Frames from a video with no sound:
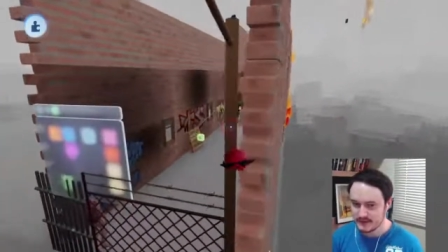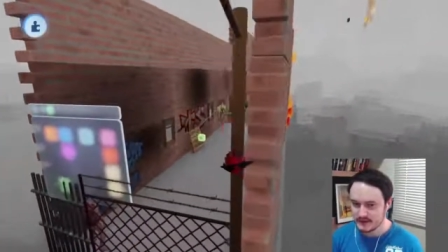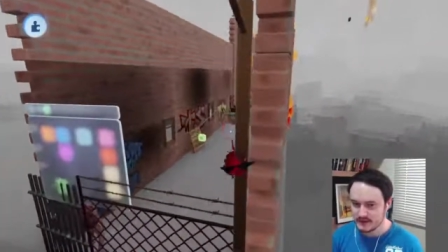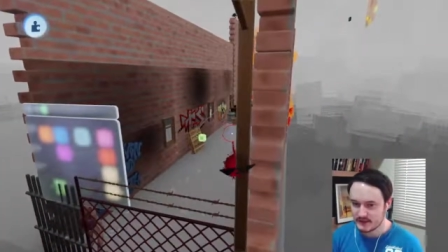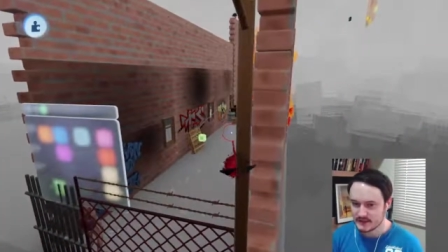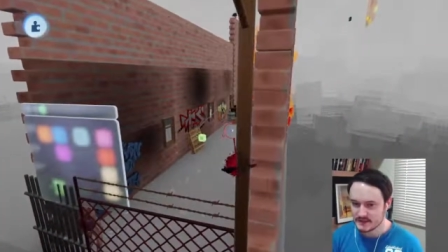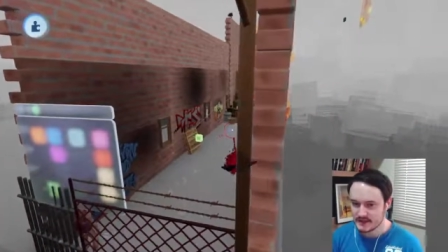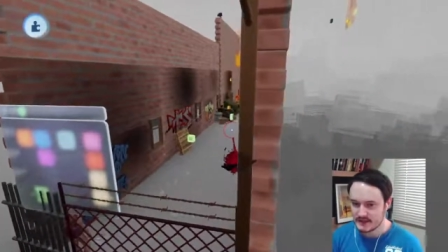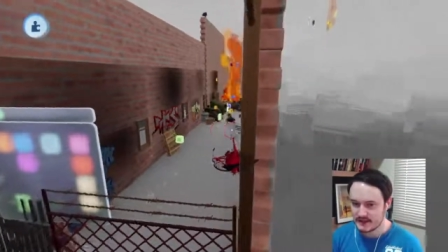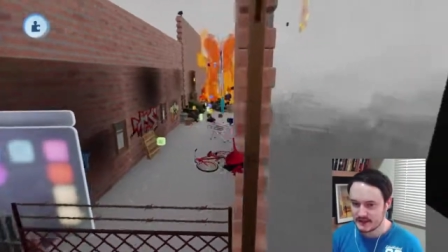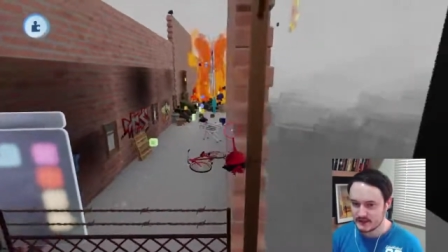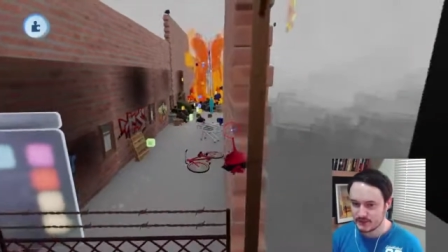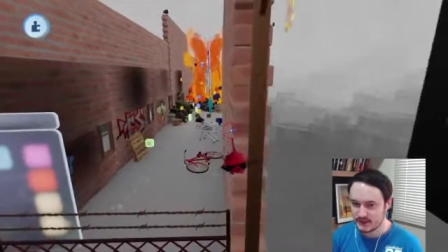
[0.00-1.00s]
because
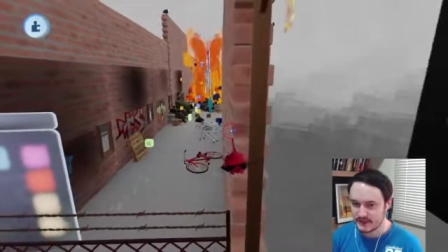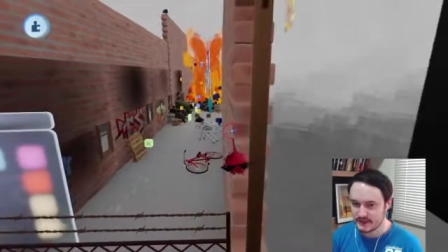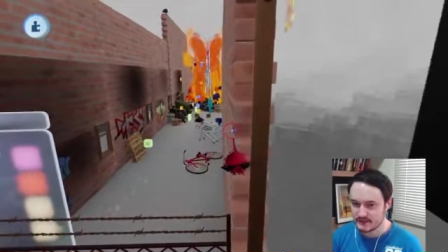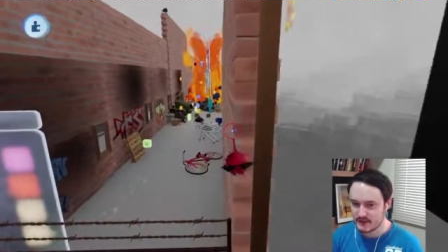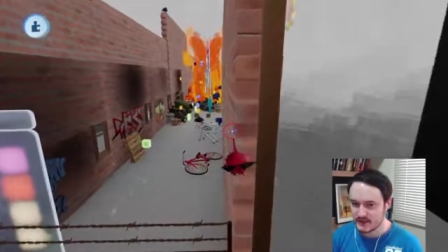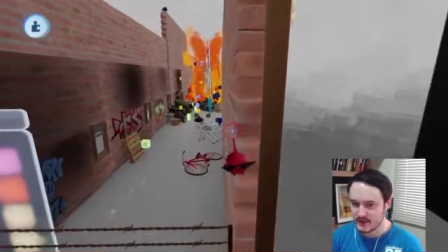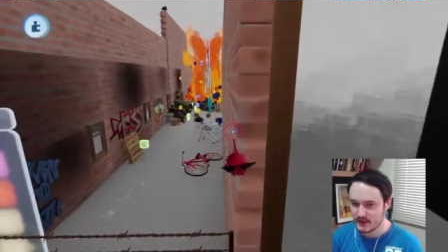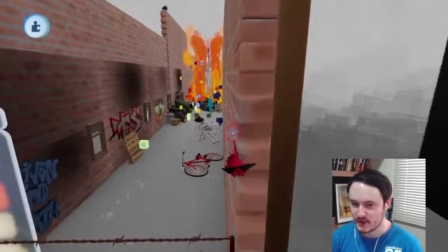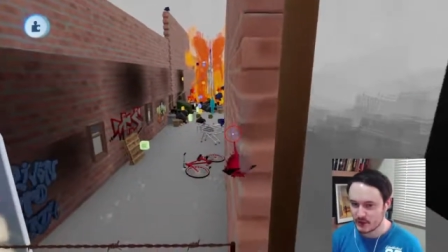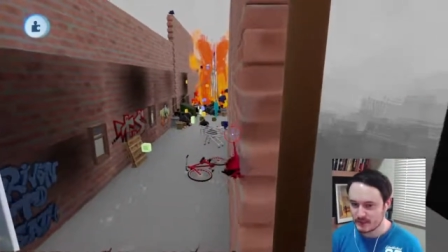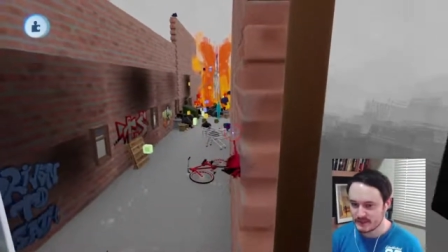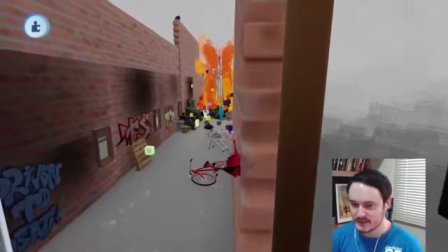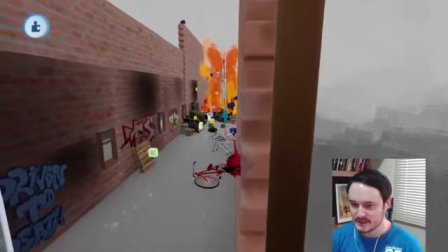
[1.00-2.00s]
I do like making
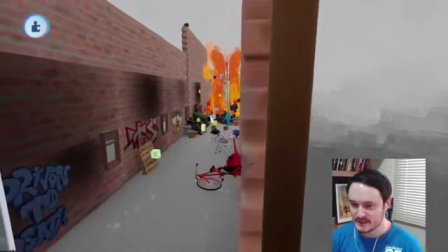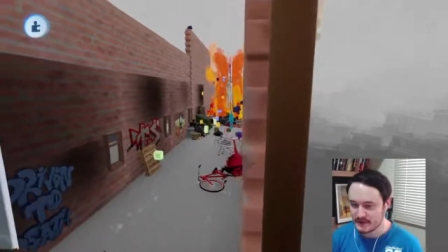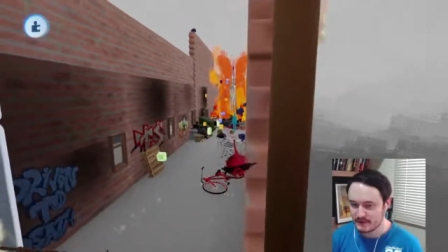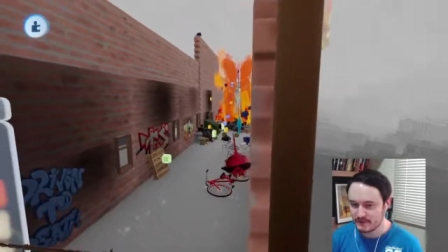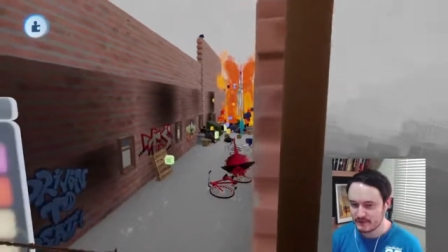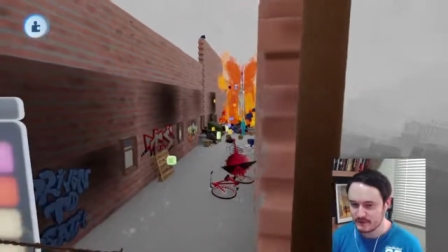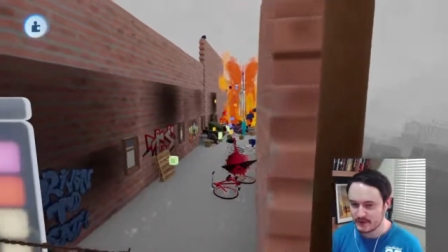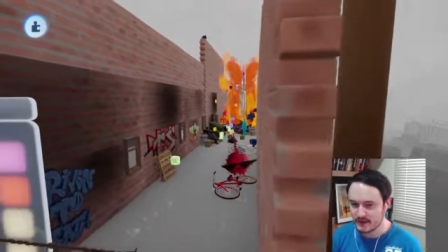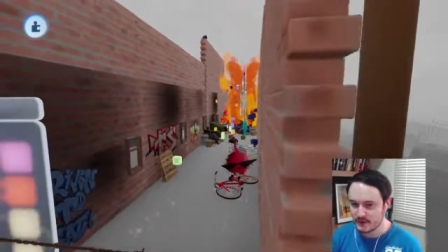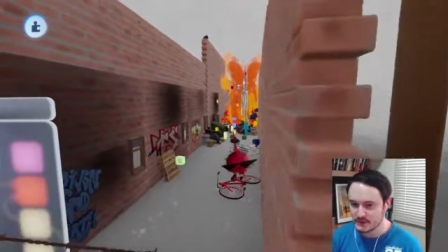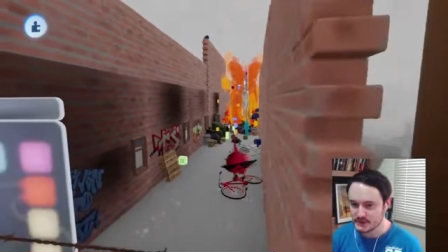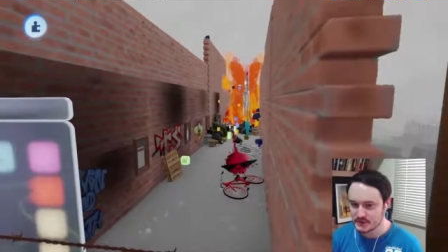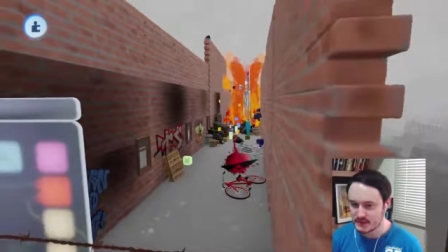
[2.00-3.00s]
comedy stuff, but I
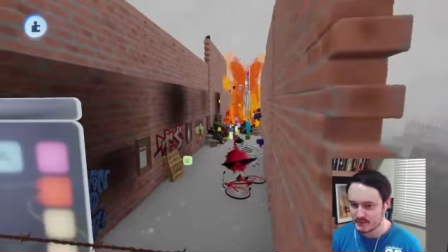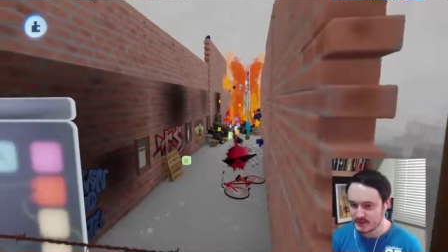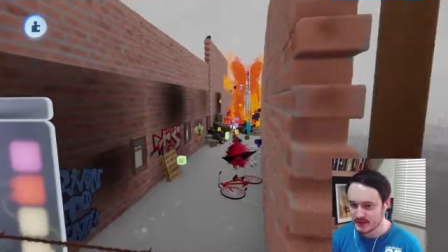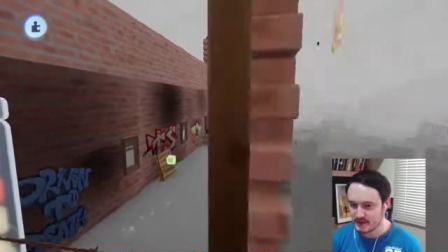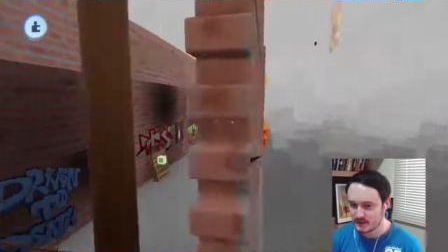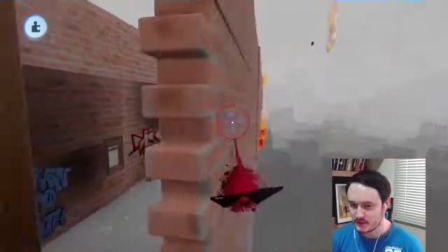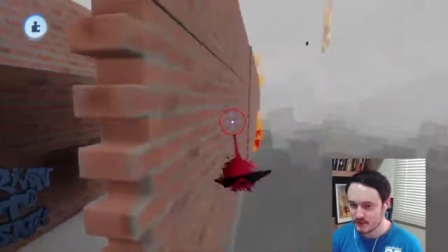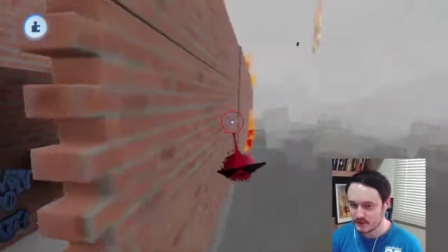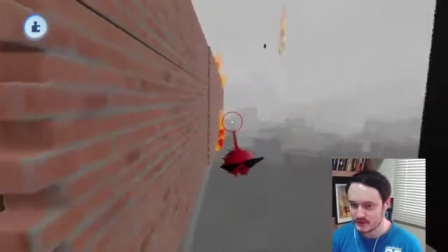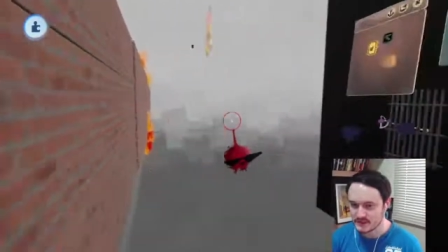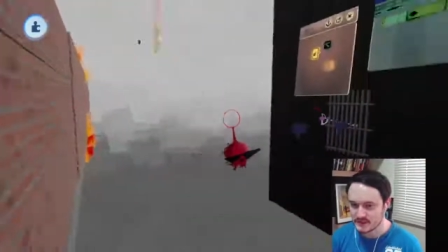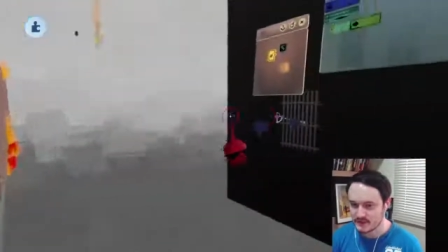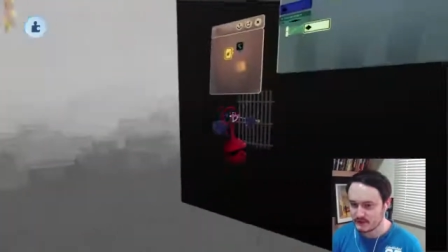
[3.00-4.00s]
also like making horror
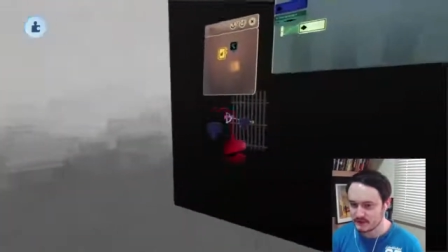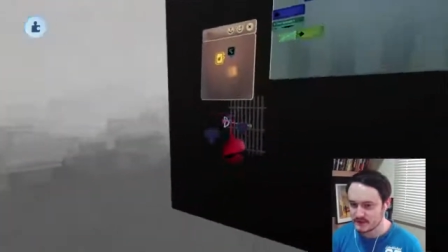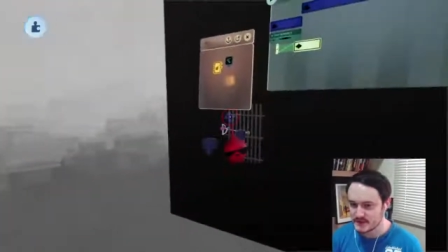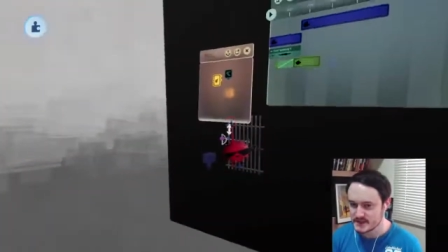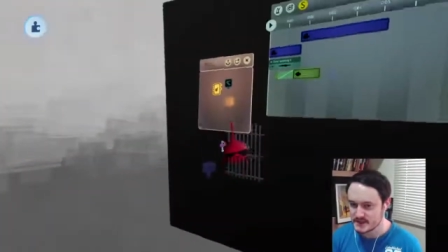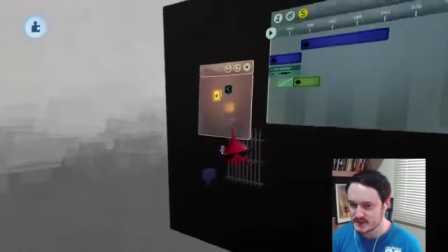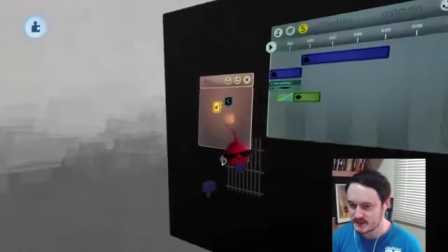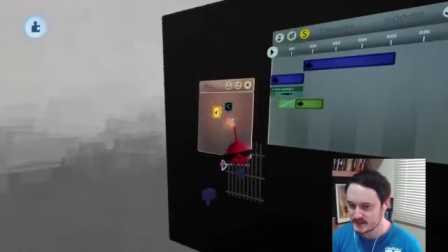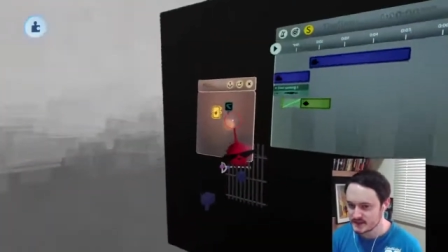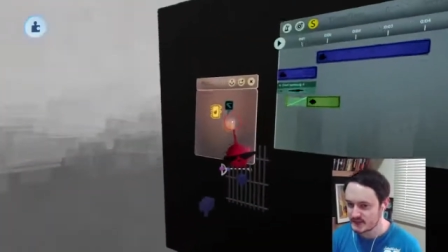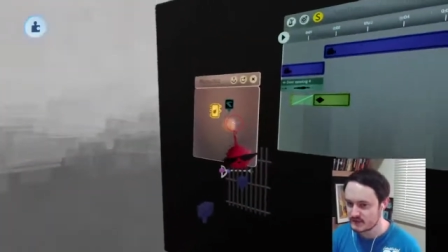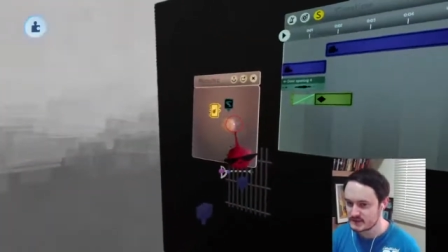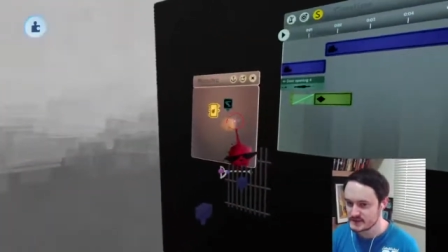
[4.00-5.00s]
stuff and serious
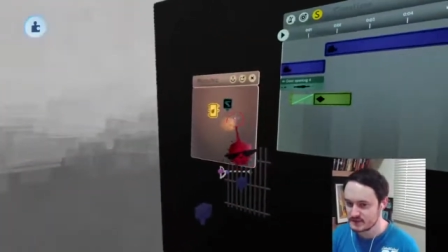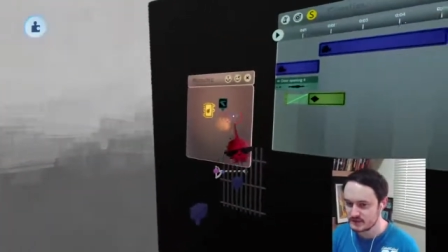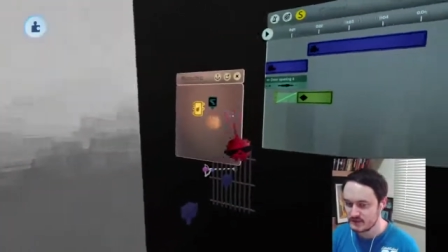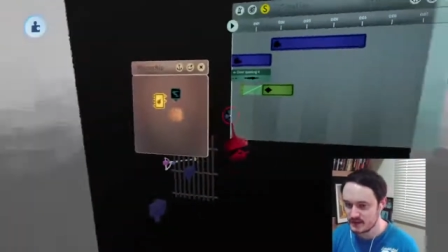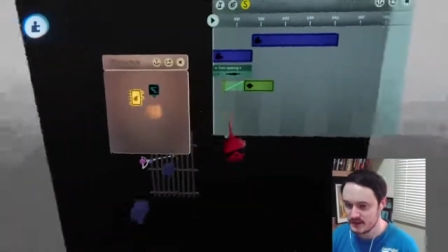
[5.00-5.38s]
stuff. So